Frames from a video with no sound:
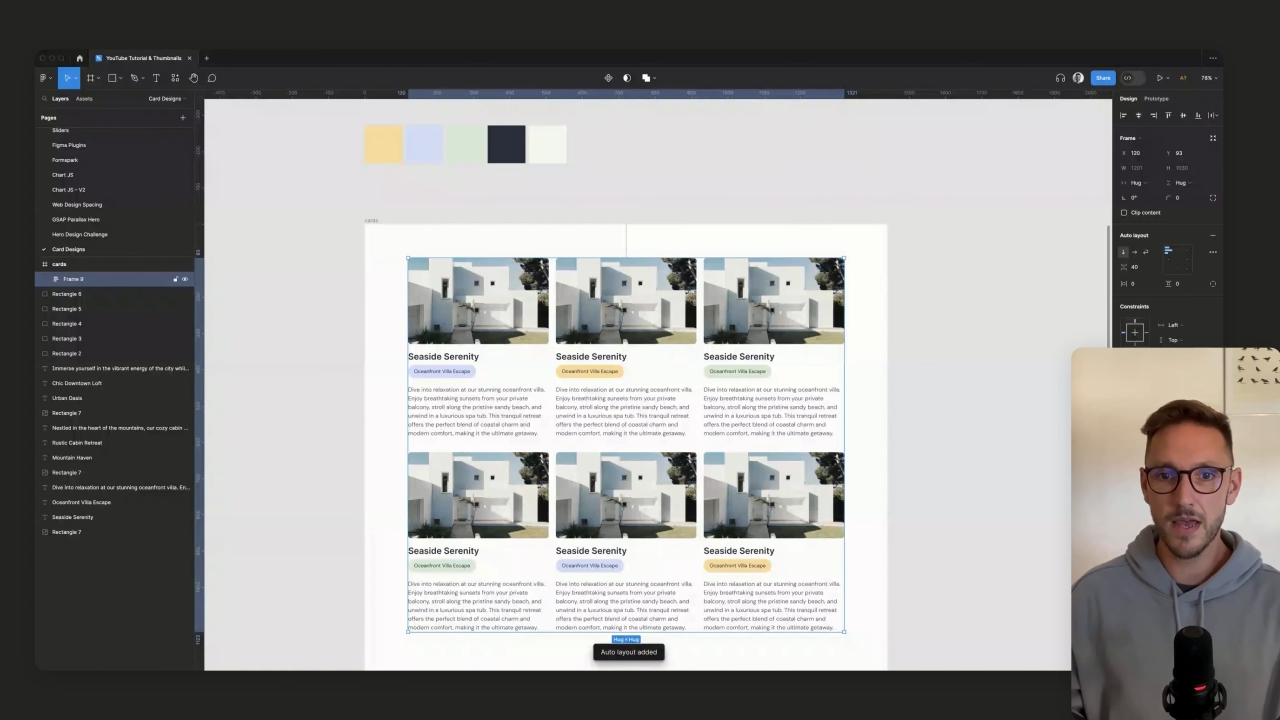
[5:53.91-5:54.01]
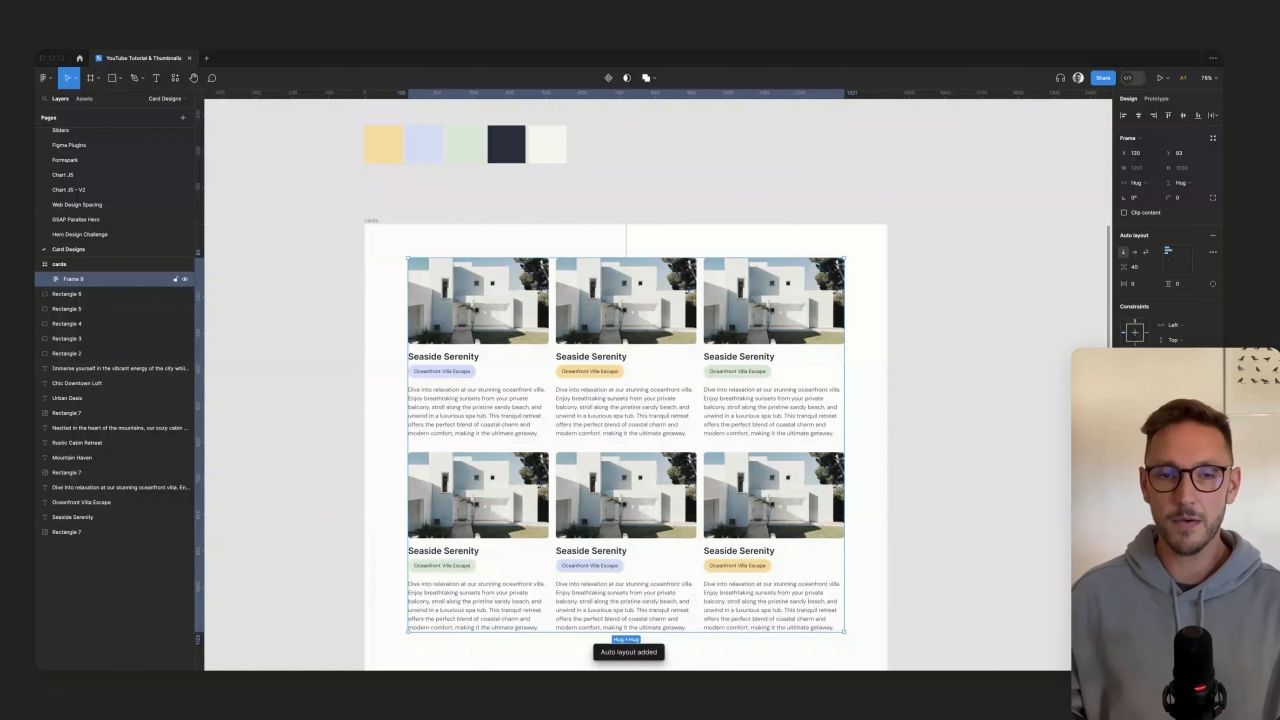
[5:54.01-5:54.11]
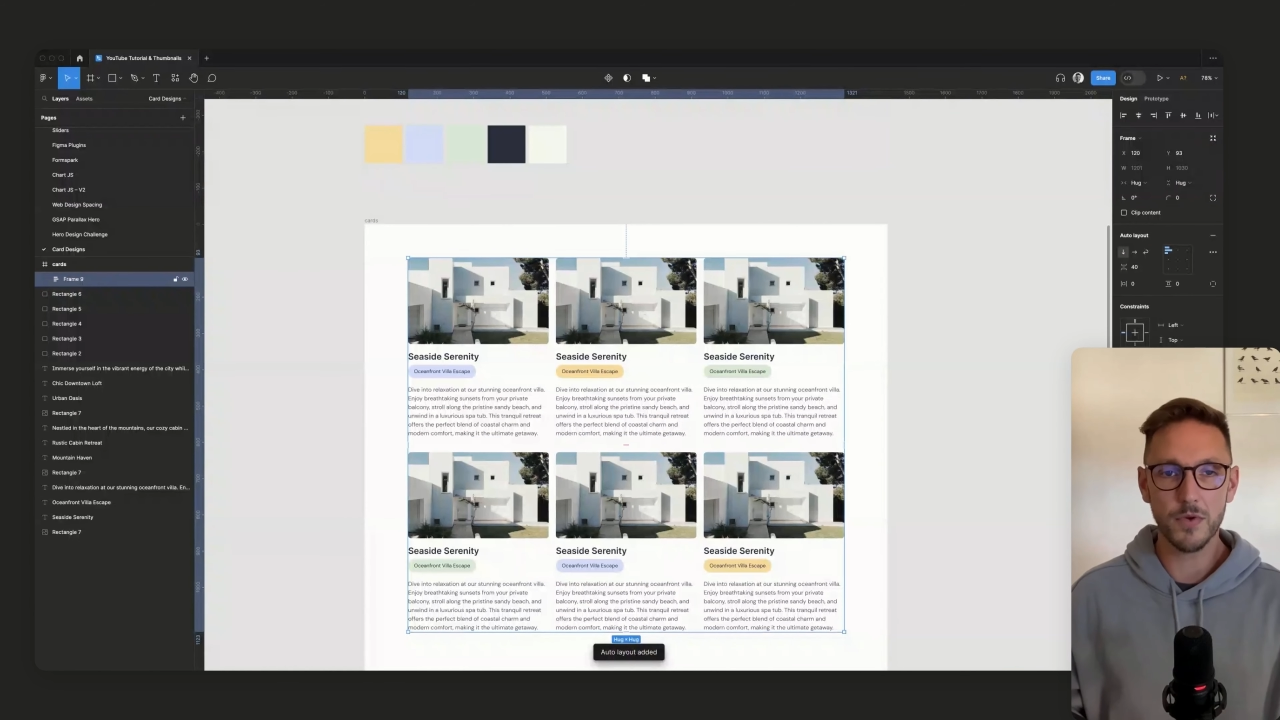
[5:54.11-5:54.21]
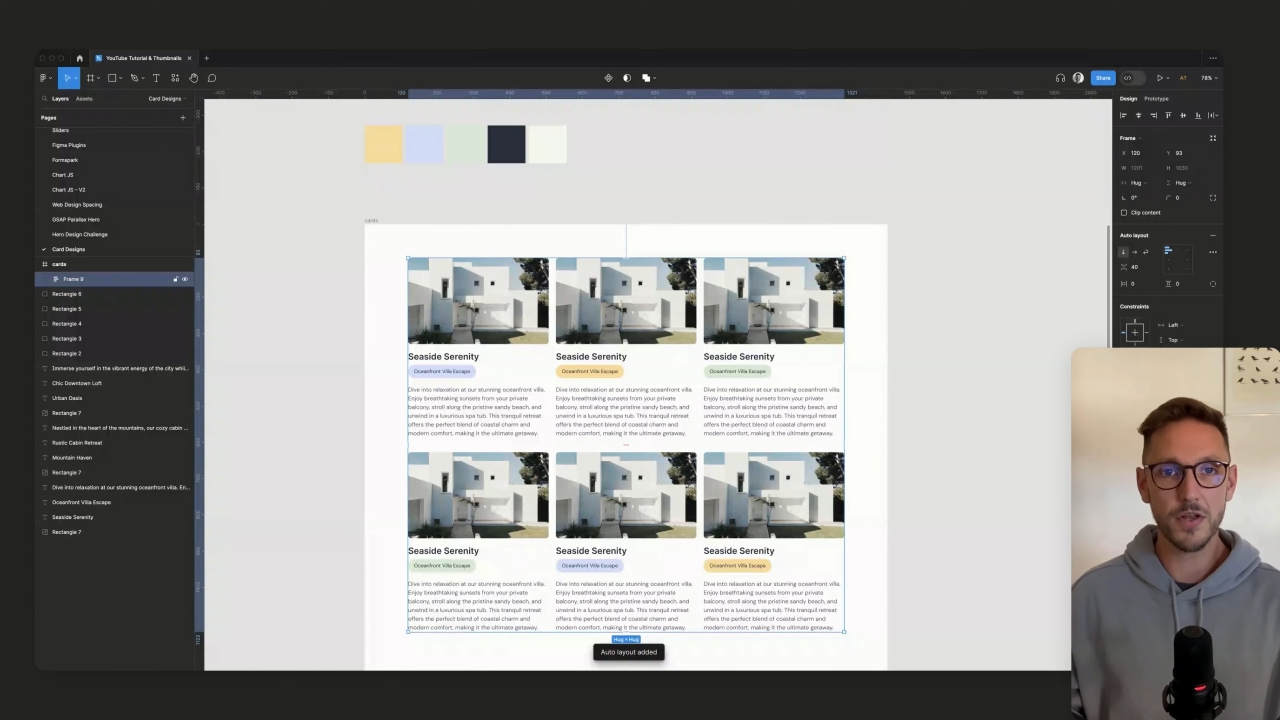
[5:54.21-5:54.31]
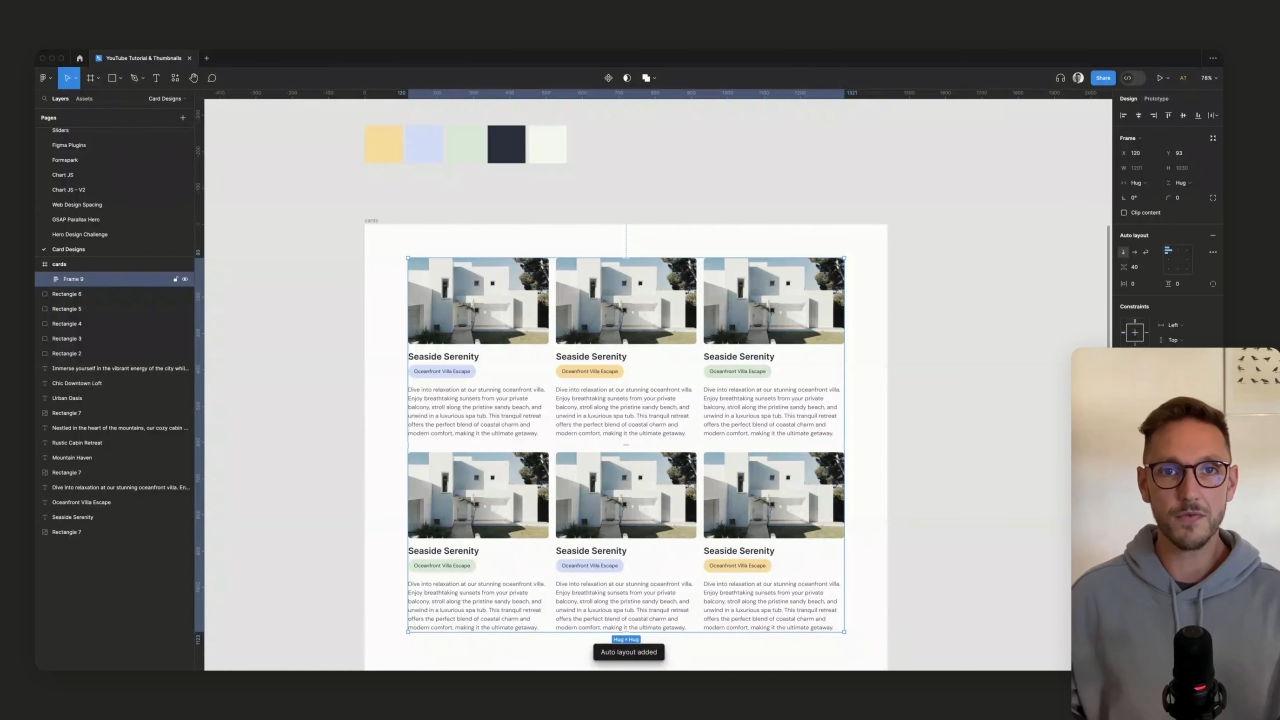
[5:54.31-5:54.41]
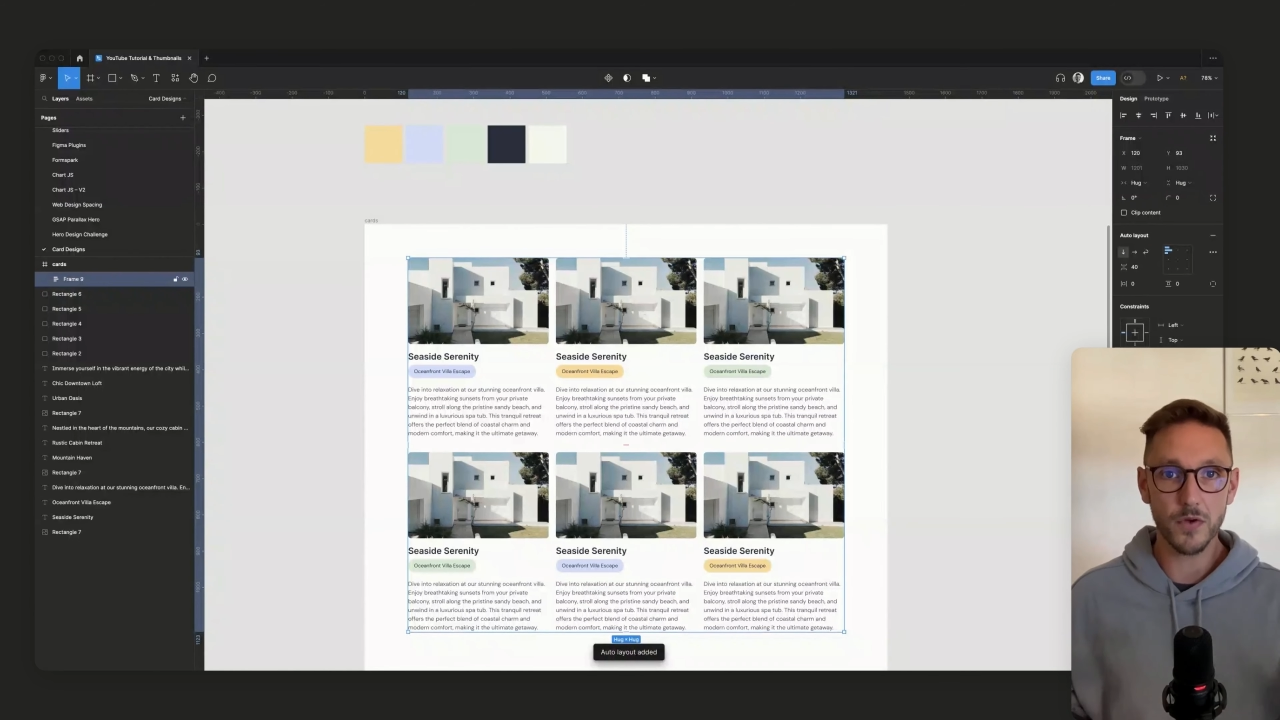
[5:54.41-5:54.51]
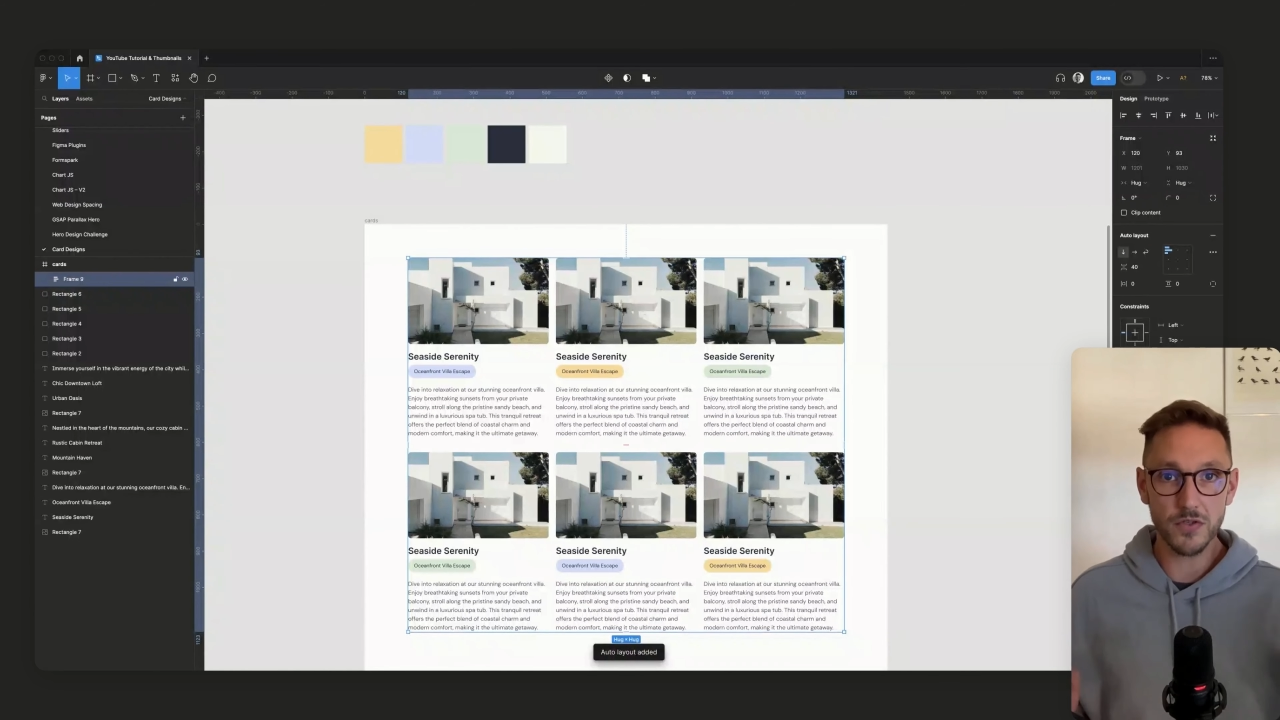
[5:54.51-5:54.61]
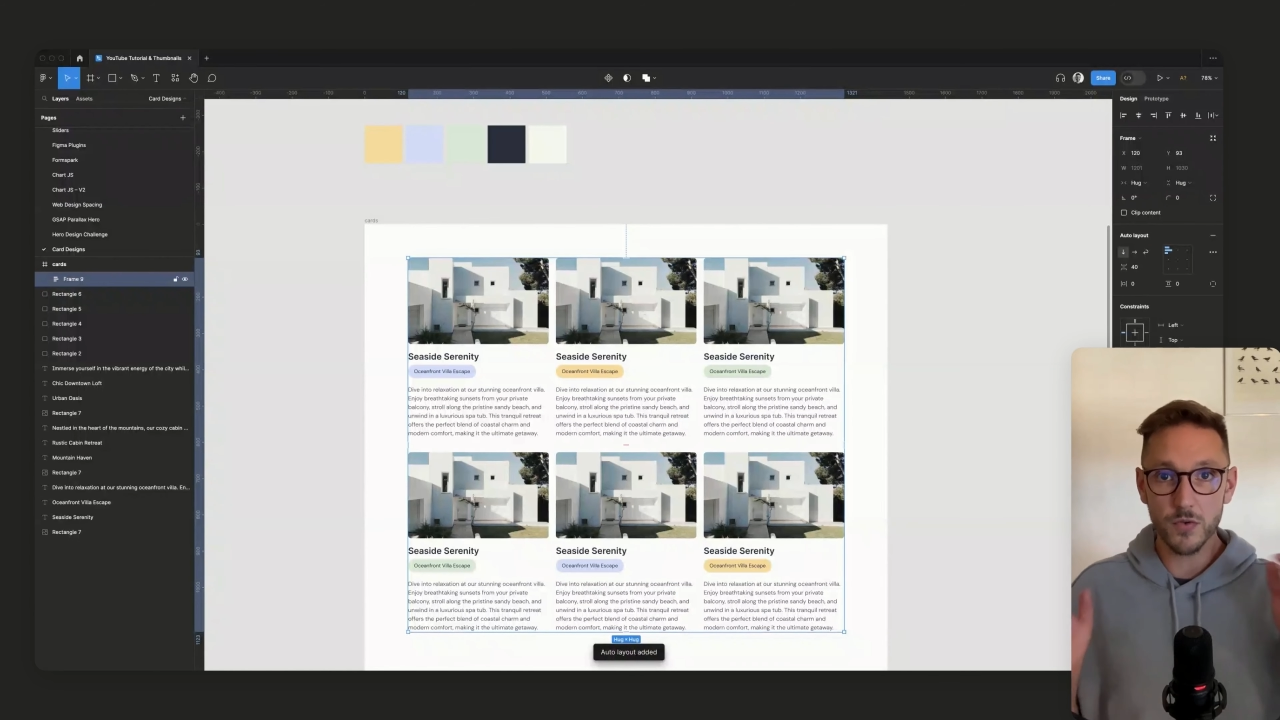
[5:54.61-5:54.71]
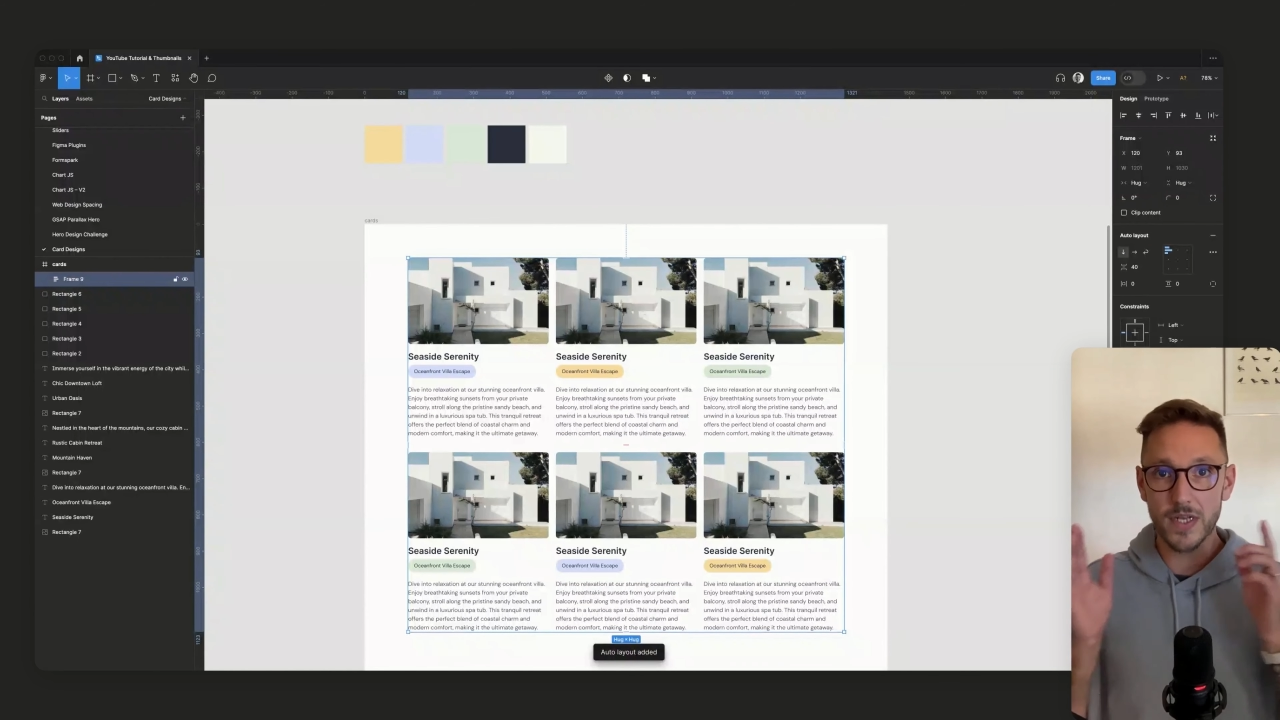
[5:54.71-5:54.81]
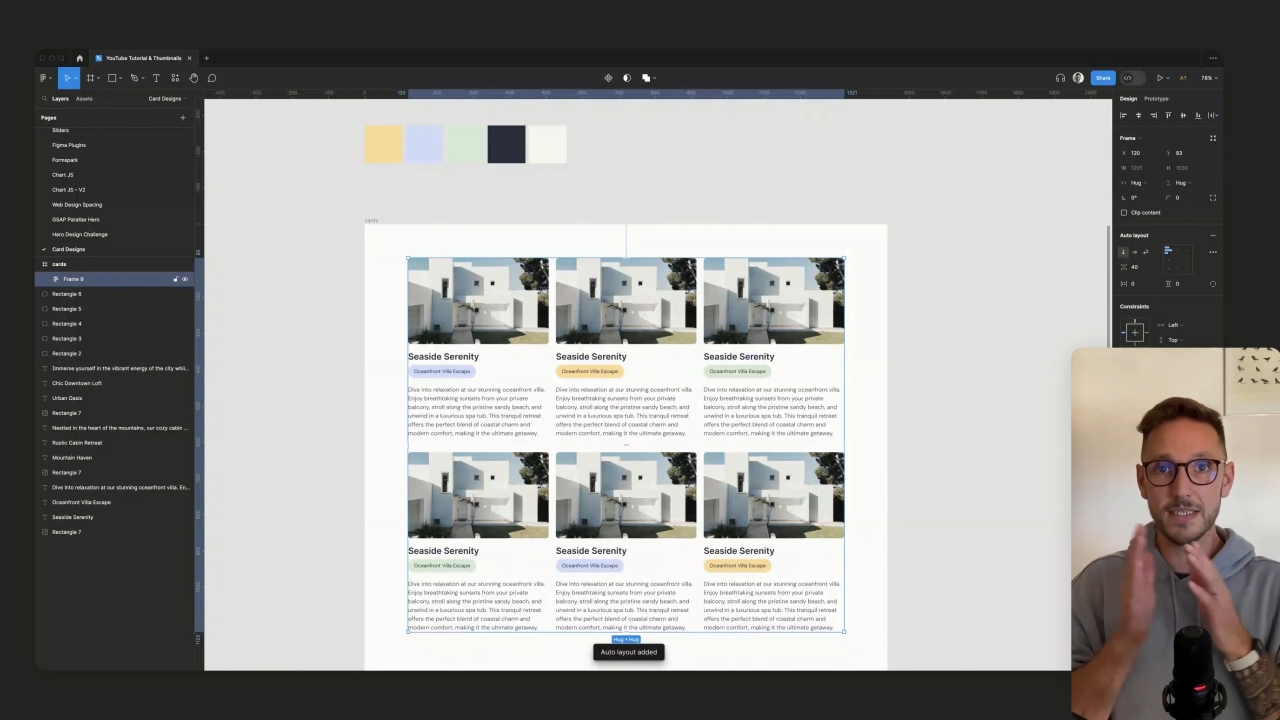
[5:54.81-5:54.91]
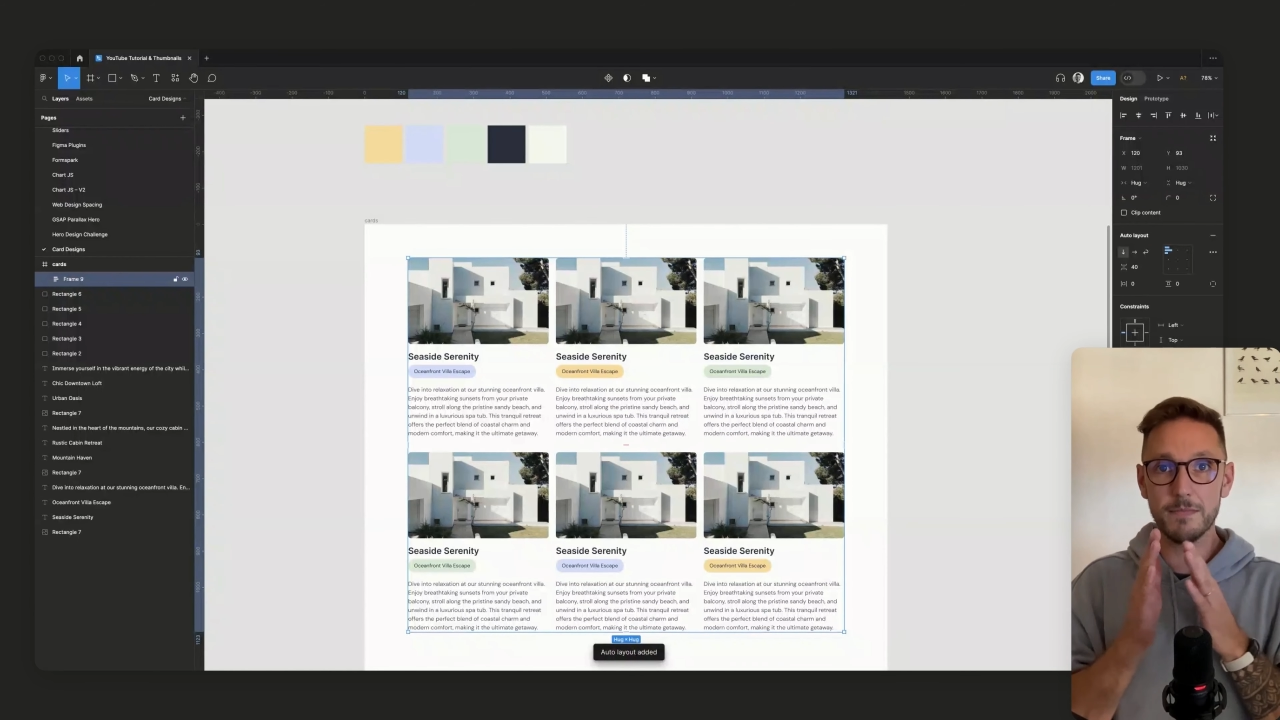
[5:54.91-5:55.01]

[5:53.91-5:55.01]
We know we've got 20